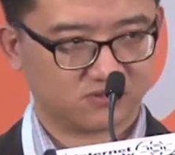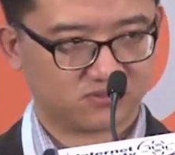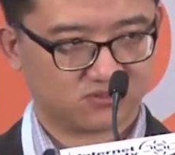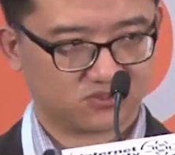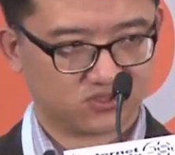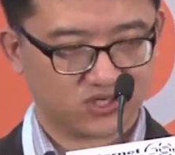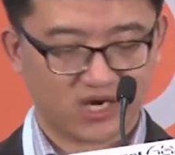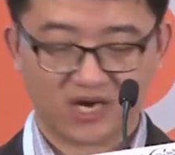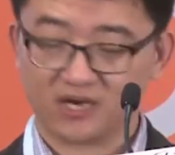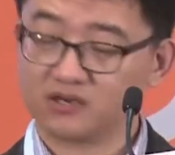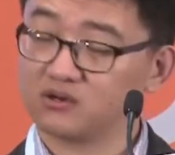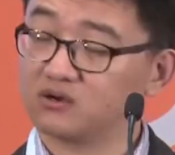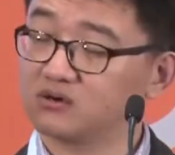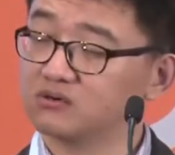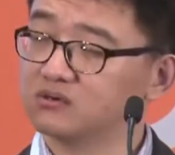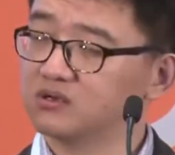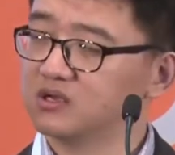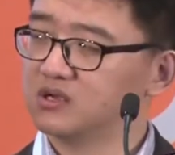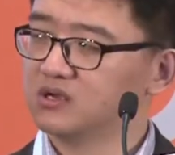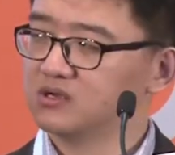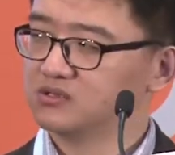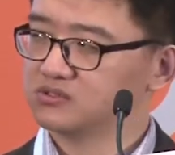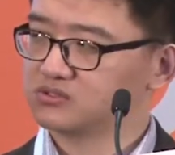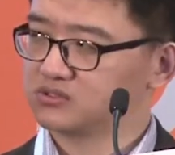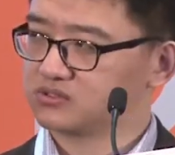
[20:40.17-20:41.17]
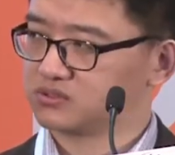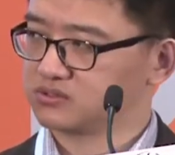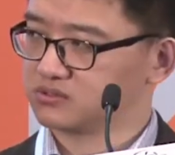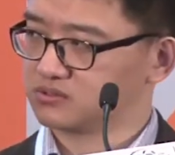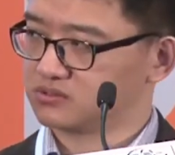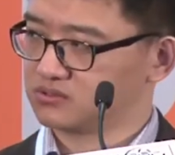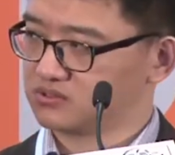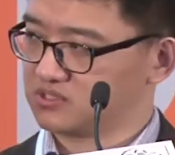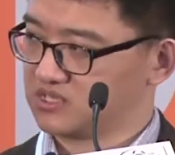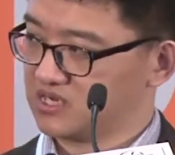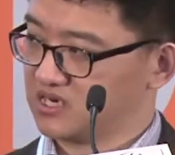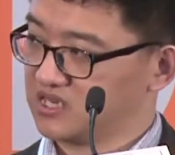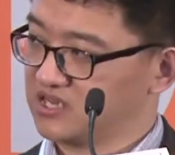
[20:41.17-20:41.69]
channel
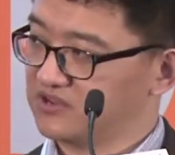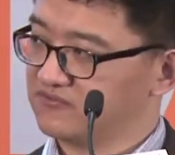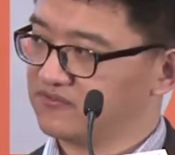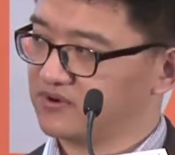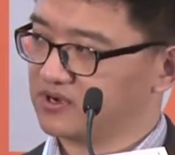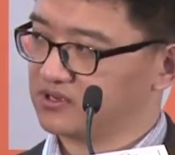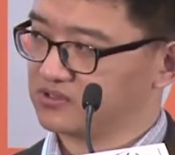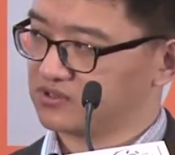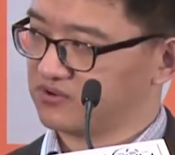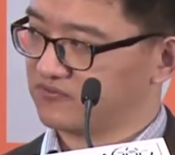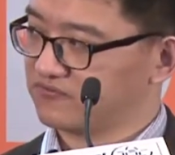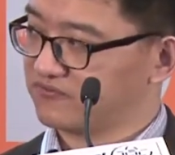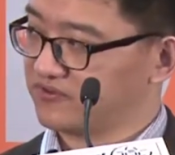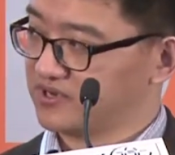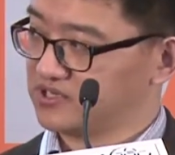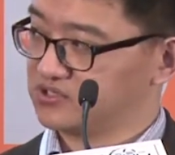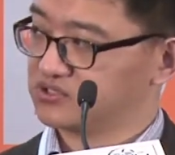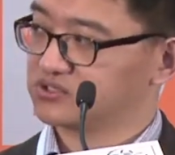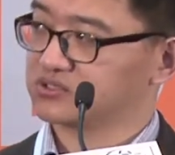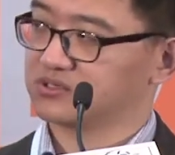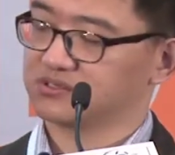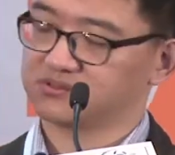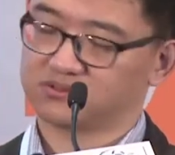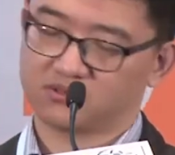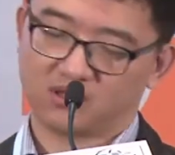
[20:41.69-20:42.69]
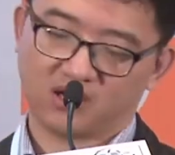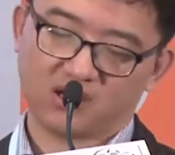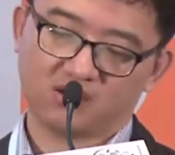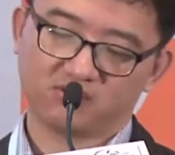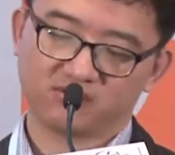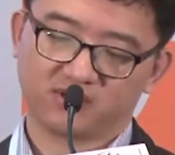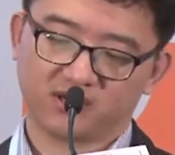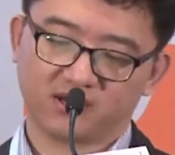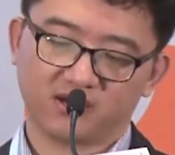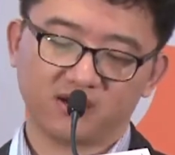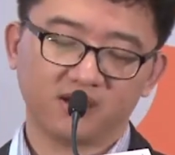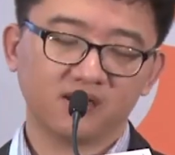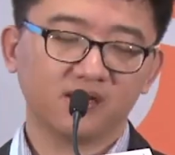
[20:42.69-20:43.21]
to deliver the function out
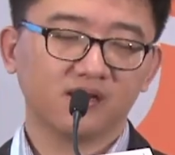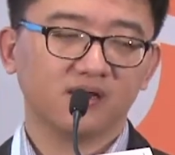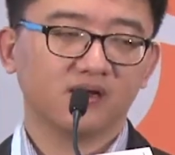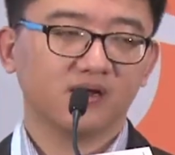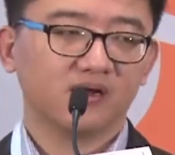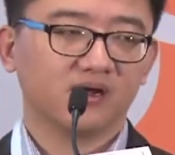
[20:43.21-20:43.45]
there.